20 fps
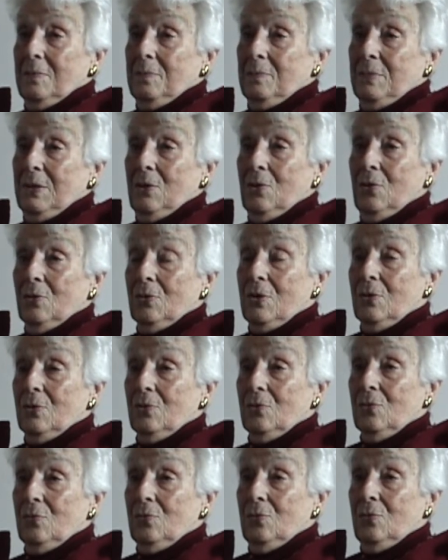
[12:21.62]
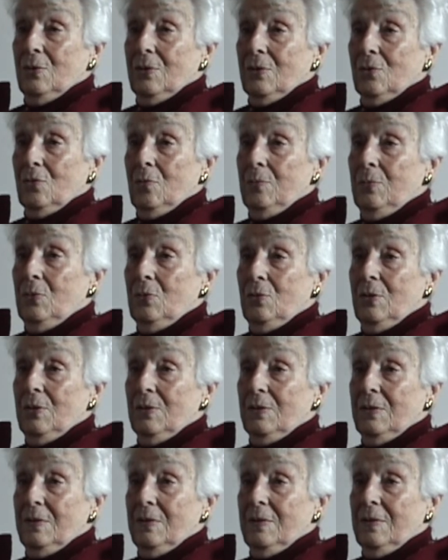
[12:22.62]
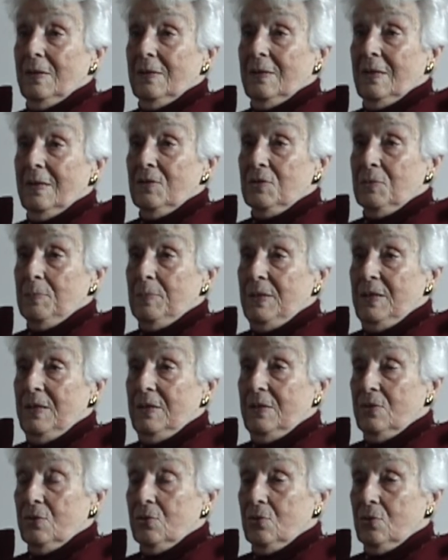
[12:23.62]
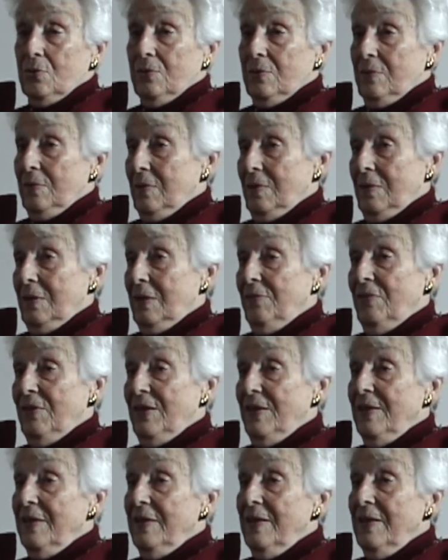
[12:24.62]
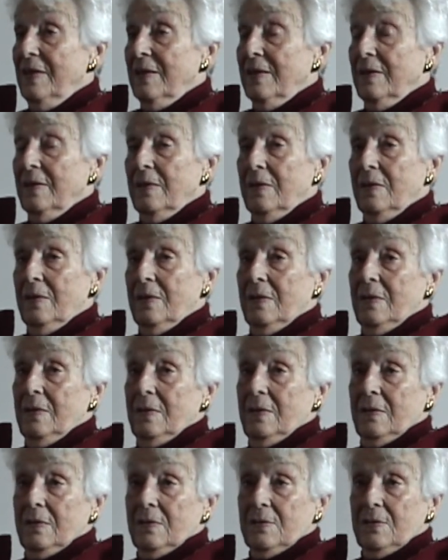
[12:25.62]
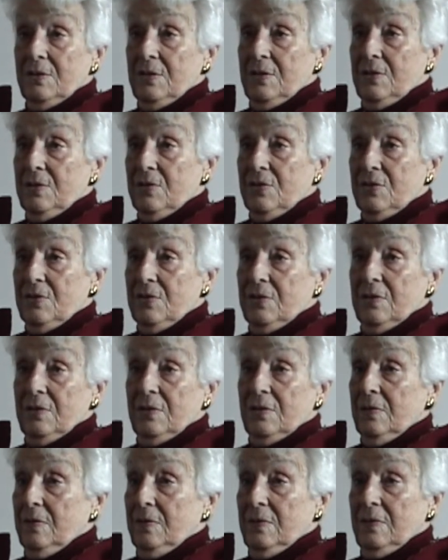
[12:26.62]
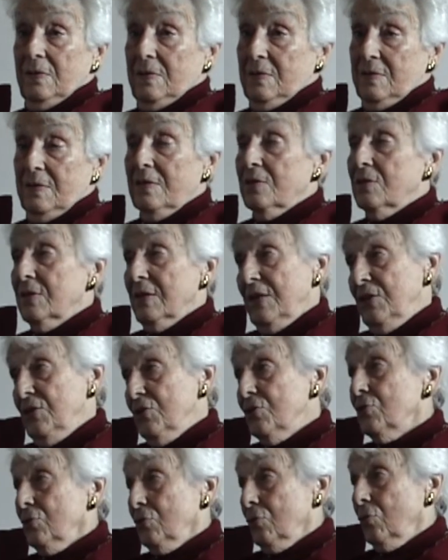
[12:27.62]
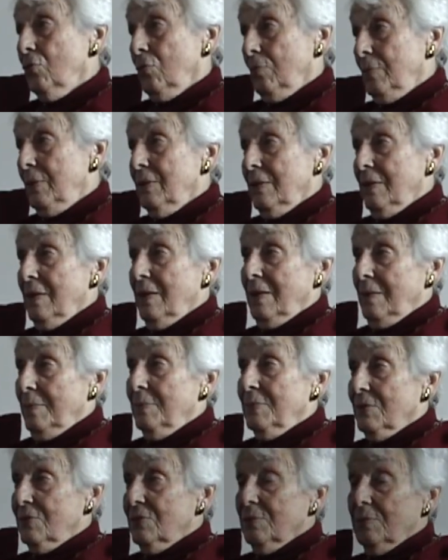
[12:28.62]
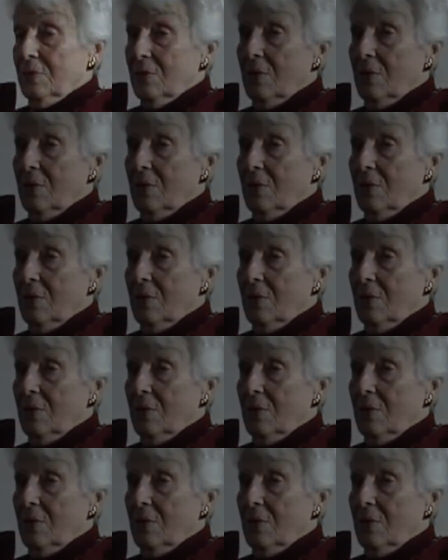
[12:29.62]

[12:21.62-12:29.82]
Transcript: belonging to a community that has been living here since ancient Roman times.